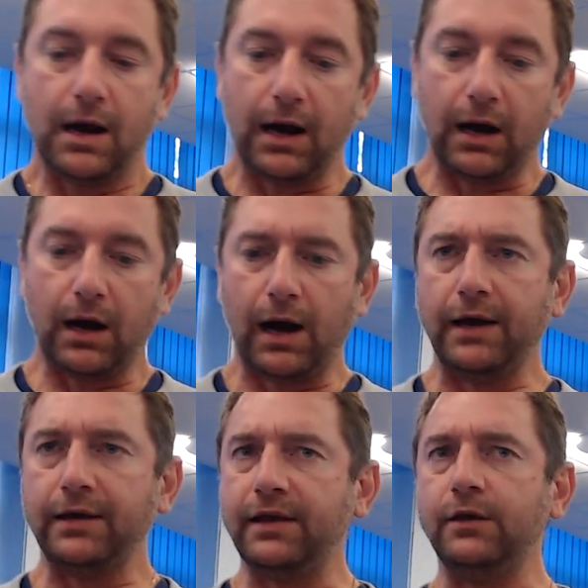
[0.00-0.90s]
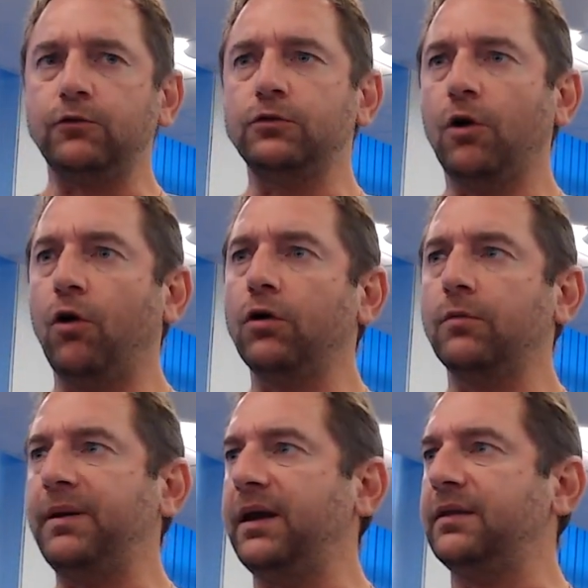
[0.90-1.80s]
I think you should all
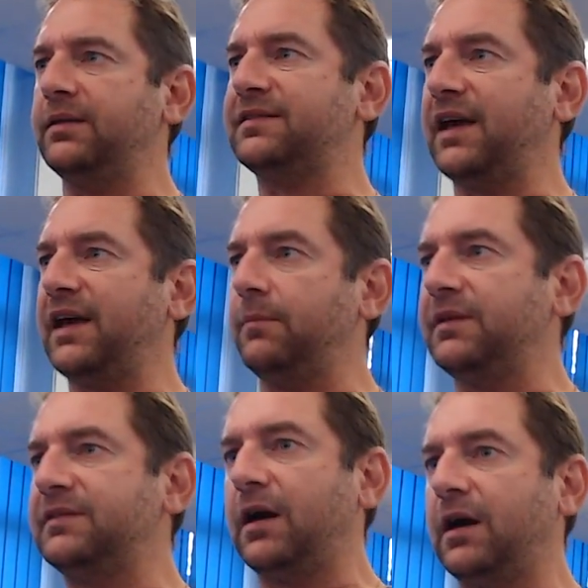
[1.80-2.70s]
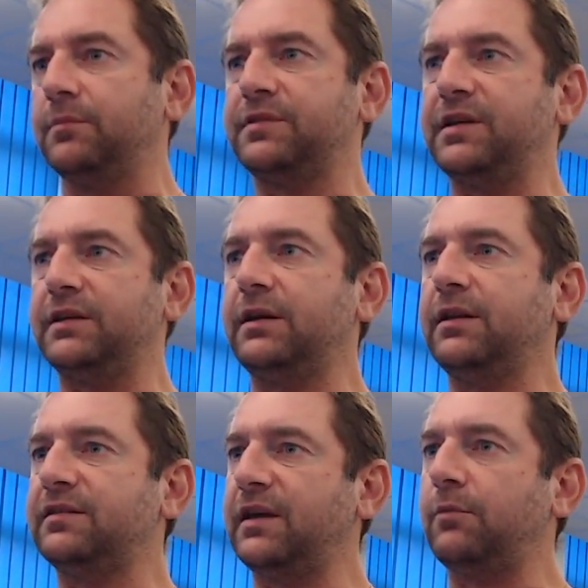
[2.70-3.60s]
be in the same exam center, in
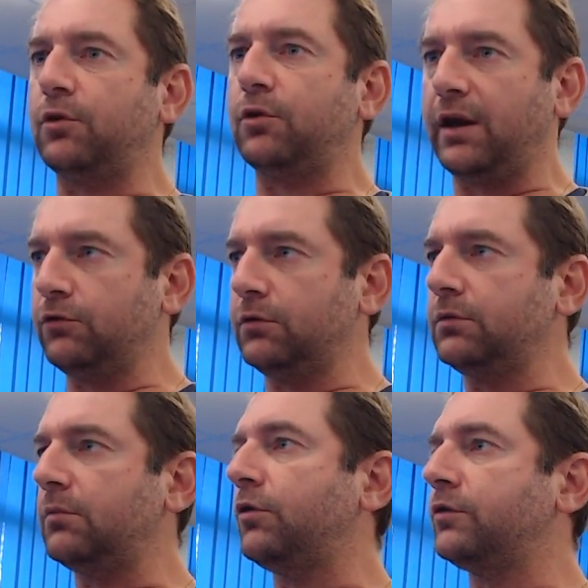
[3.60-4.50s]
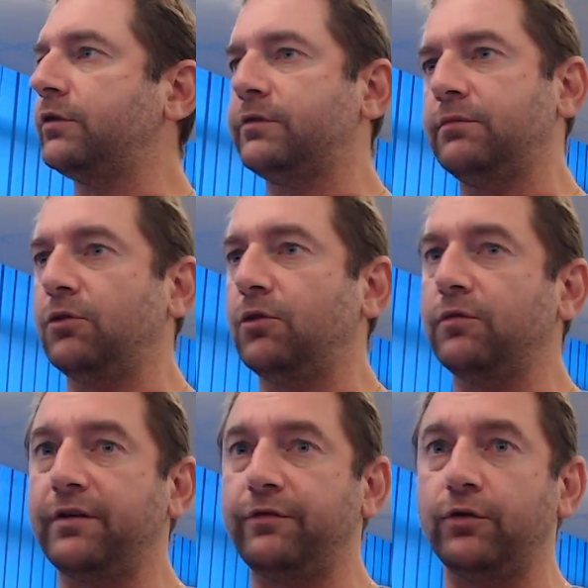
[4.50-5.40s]
the same location, because there's
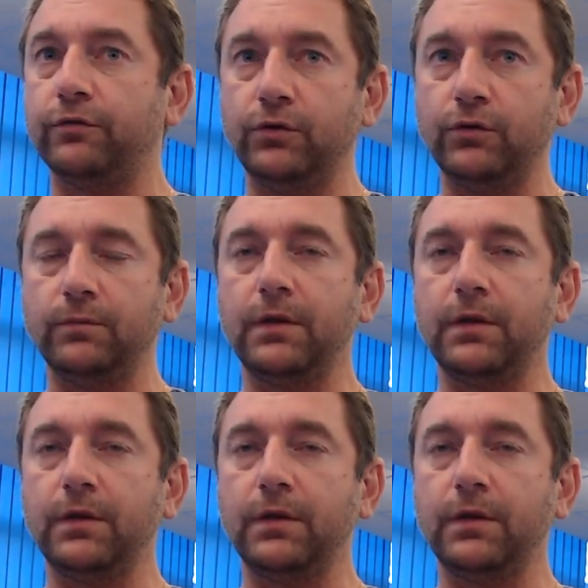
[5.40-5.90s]
very few of you.